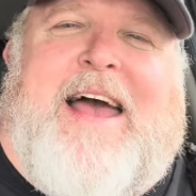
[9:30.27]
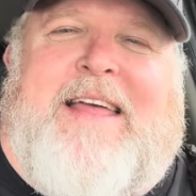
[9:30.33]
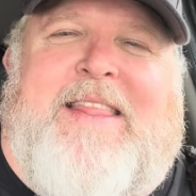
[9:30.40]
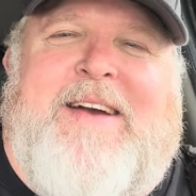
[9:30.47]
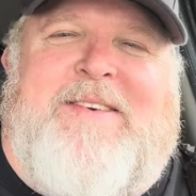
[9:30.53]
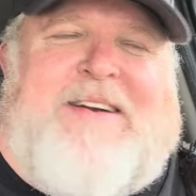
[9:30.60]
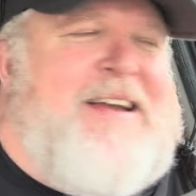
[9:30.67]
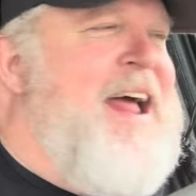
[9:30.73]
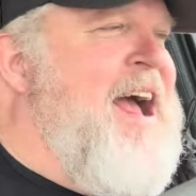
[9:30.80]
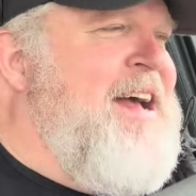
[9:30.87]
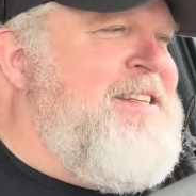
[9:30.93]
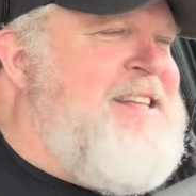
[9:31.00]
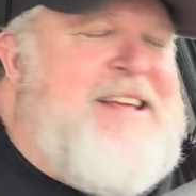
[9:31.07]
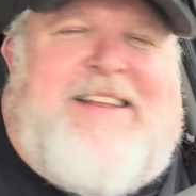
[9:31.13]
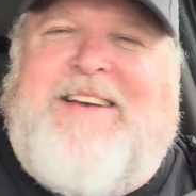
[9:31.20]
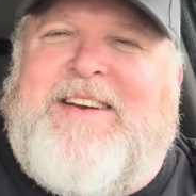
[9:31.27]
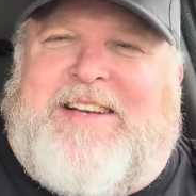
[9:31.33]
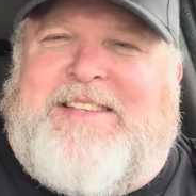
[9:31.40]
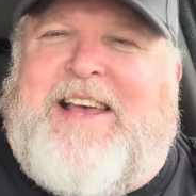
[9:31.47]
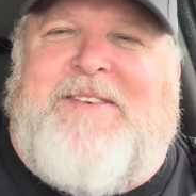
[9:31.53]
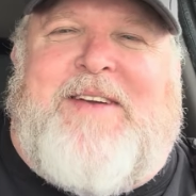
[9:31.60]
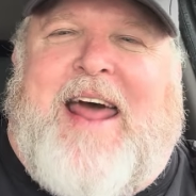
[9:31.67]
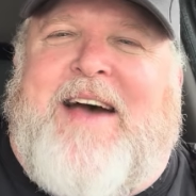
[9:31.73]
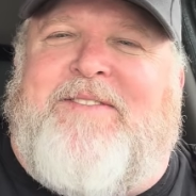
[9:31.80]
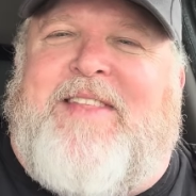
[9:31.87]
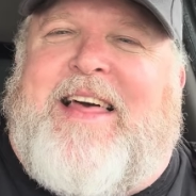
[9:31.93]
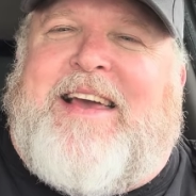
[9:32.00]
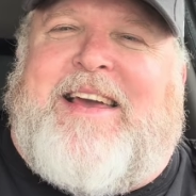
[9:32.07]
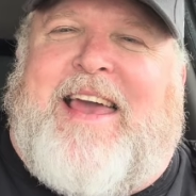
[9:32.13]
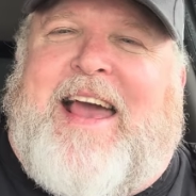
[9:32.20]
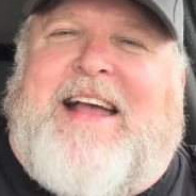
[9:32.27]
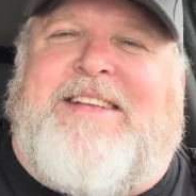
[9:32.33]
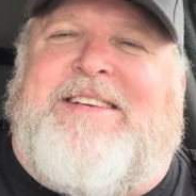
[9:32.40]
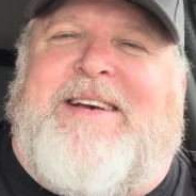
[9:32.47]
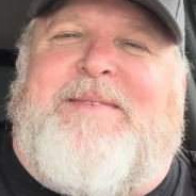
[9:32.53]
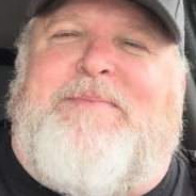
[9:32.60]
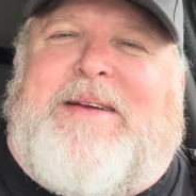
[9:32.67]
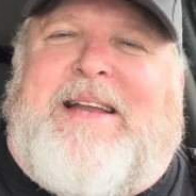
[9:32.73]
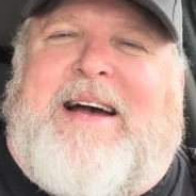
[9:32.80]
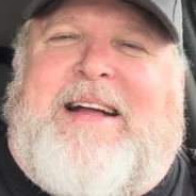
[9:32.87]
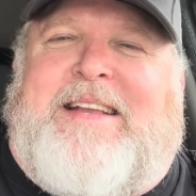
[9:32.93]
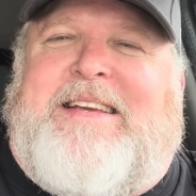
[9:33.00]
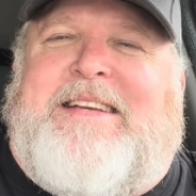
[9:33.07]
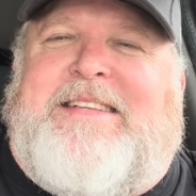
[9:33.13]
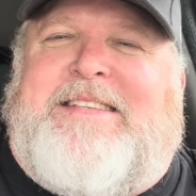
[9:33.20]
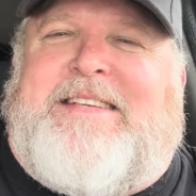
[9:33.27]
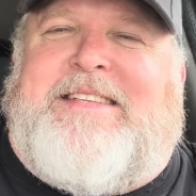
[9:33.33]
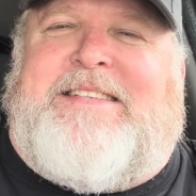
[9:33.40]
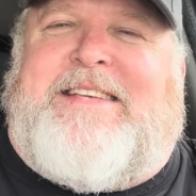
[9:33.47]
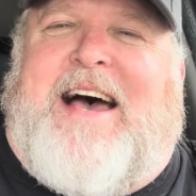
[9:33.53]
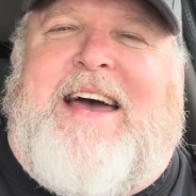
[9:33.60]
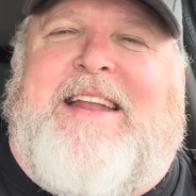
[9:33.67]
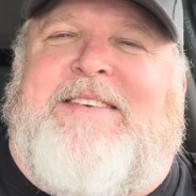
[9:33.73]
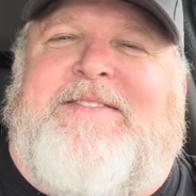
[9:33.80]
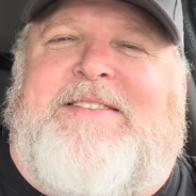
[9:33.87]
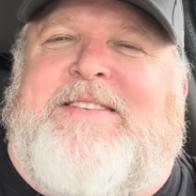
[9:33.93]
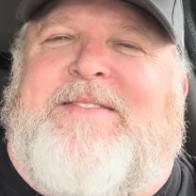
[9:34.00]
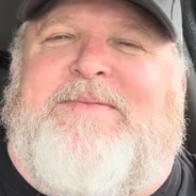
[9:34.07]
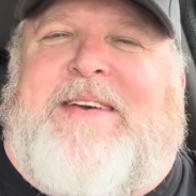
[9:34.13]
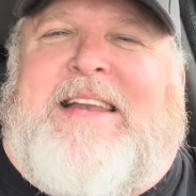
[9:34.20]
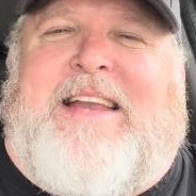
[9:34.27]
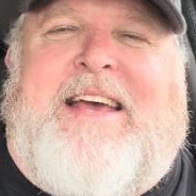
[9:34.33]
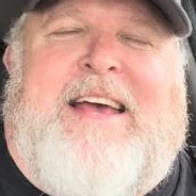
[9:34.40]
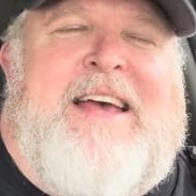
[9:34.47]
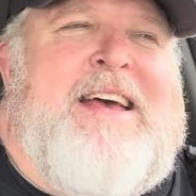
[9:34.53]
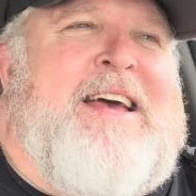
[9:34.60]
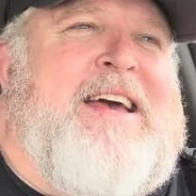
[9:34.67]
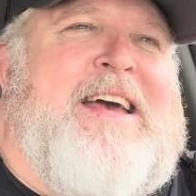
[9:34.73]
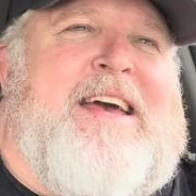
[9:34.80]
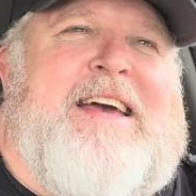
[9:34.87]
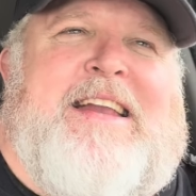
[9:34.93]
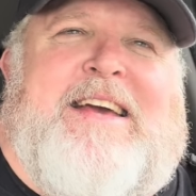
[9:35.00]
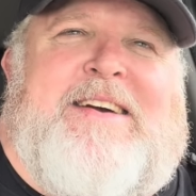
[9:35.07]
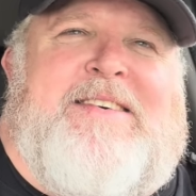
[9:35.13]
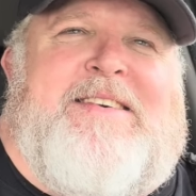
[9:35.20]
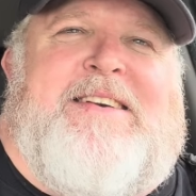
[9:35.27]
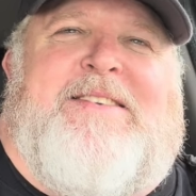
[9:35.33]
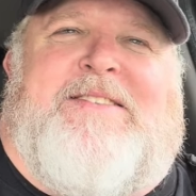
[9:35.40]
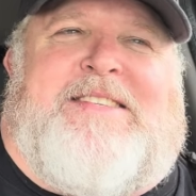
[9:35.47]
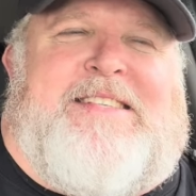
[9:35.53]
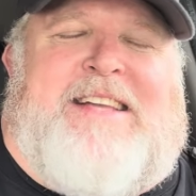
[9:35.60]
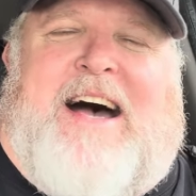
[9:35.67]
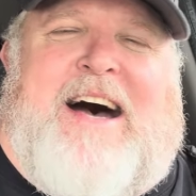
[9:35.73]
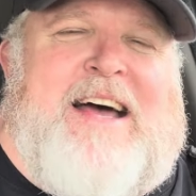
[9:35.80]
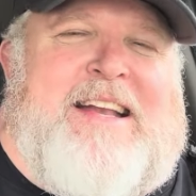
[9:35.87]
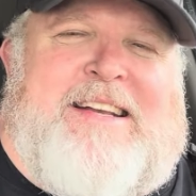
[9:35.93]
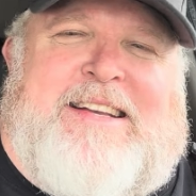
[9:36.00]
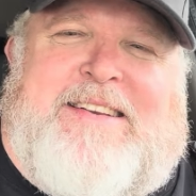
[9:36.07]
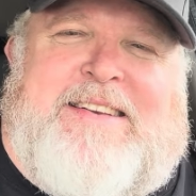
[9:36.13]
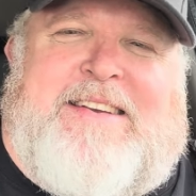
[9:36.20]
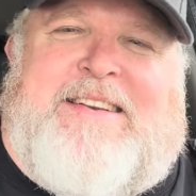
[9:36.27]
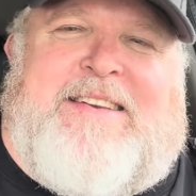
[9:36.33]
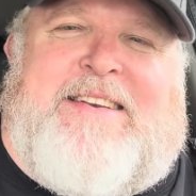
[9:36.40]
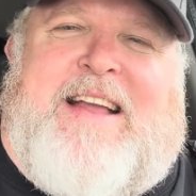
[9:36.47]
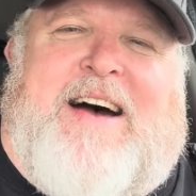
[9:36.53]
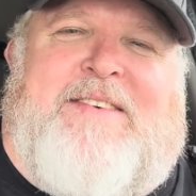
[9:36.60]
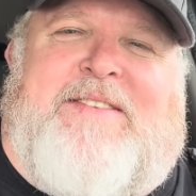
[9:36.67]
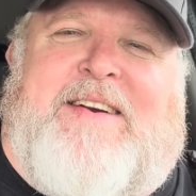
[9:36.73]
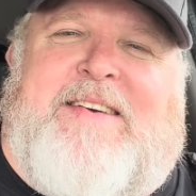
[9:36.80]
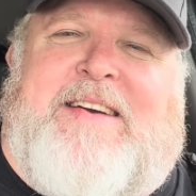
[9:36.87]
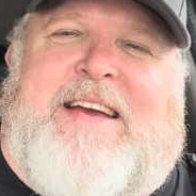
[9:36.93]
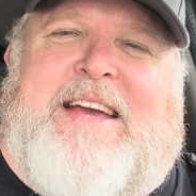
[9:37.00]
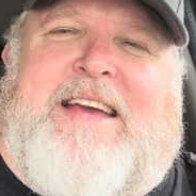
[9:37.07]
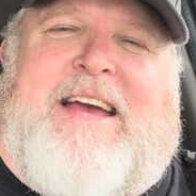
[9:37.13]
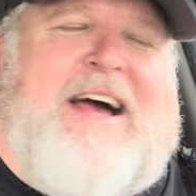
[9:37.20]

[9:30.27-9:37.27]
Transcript: and they were nasty too because they would have like ketchup and onions inside of them, and and it, it was not not very